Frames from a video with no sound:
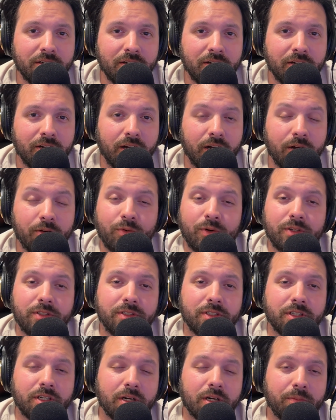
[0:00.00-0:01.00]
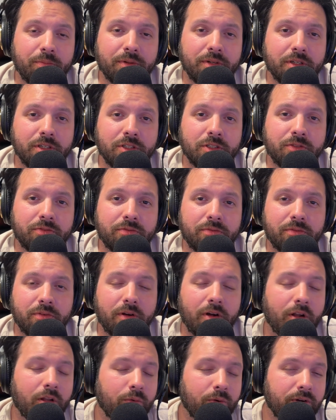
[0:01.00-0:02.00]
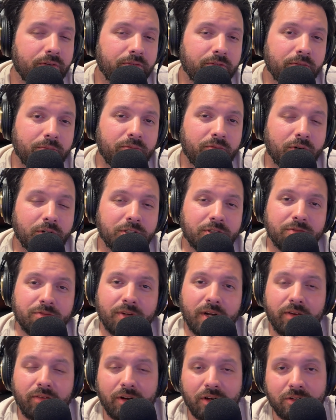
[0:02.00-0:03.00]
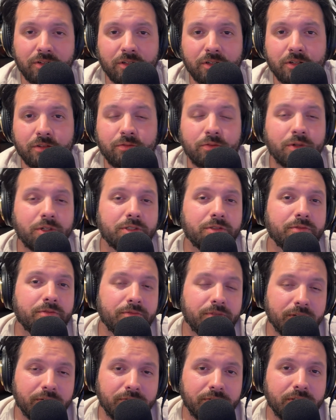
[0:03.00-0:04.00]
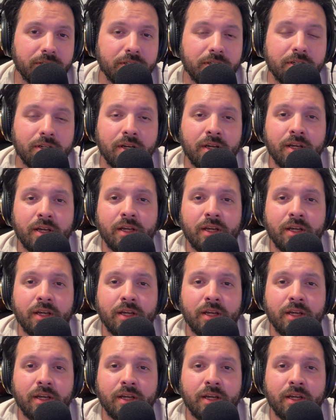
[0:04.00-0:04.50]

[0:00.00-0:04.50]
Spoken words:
I've worked at companies all the way from Fortune 500 to Fortune 50